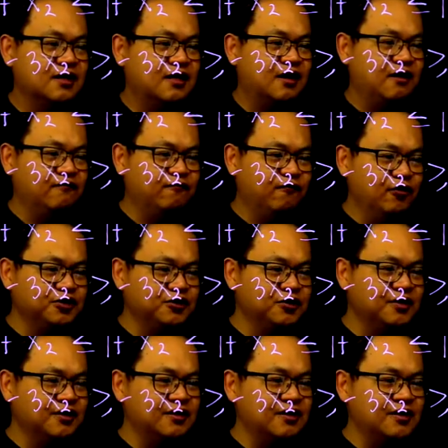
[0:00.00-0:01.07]

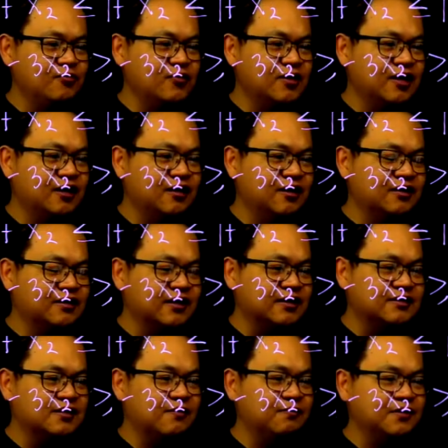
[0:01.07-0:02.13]
Unfortunately, we cannot
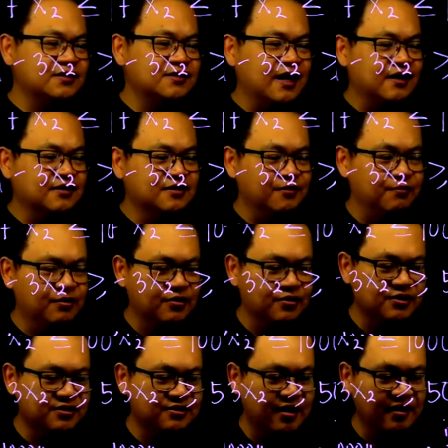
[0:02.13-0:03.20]
accept this answer
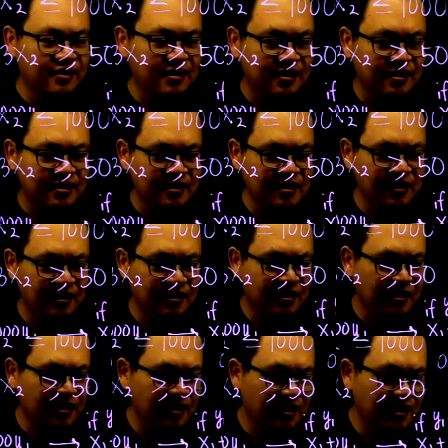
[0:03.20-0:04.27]
because technically,
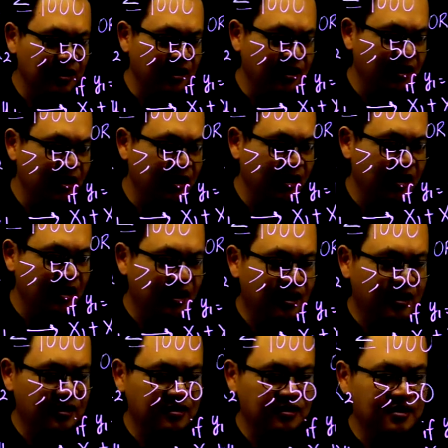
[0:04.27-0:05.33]

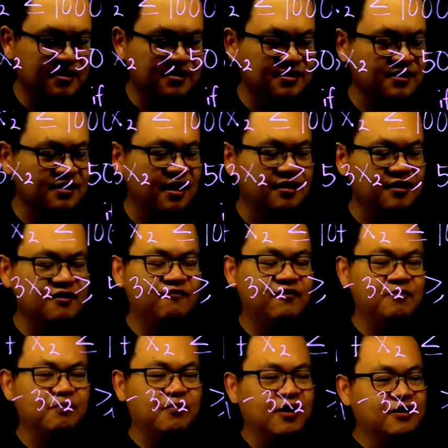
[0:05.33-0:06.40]
this is not
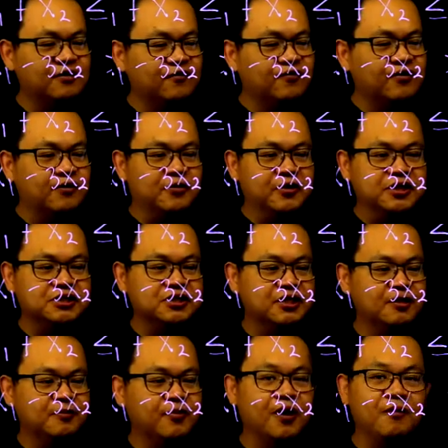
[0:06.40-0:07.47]
even part of the
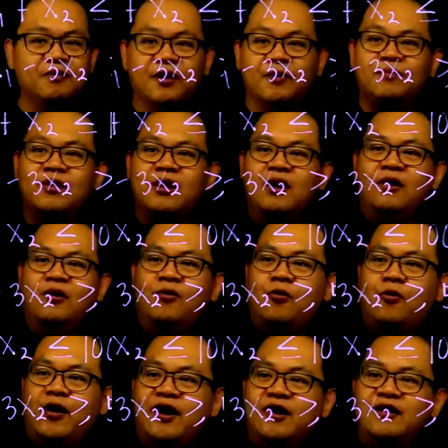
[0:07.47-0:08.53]
original problem.
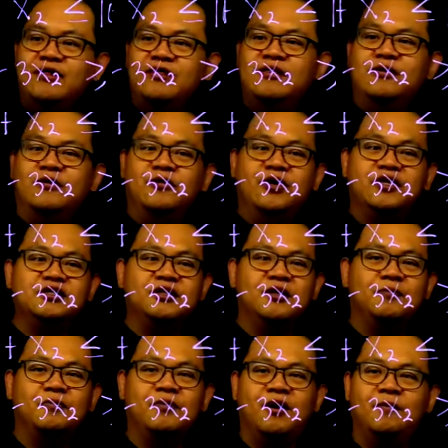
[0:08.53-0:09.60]
Where in the original
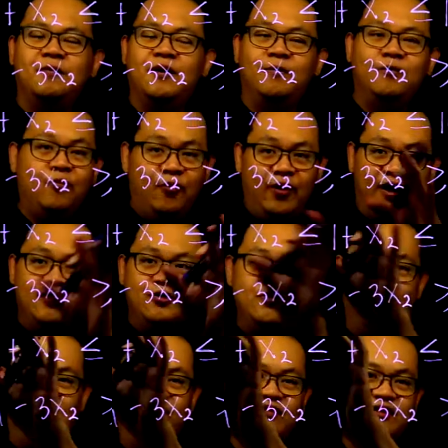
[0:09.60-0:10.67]
problem, where you
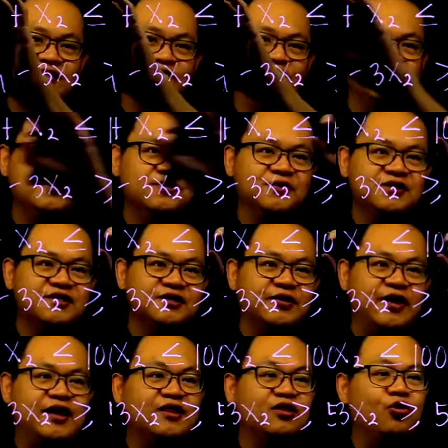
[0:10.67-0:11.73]
have this first
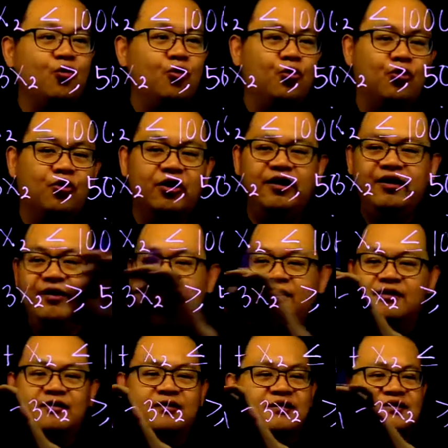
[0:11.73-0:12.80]
constraint or
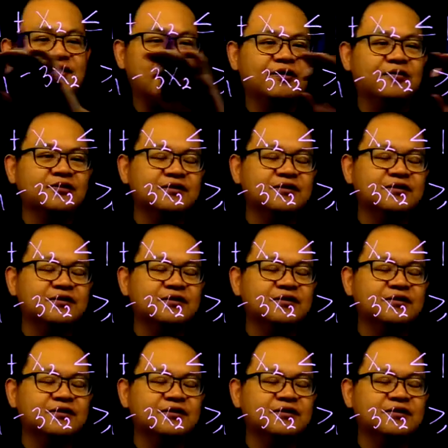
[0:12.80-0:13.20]
the second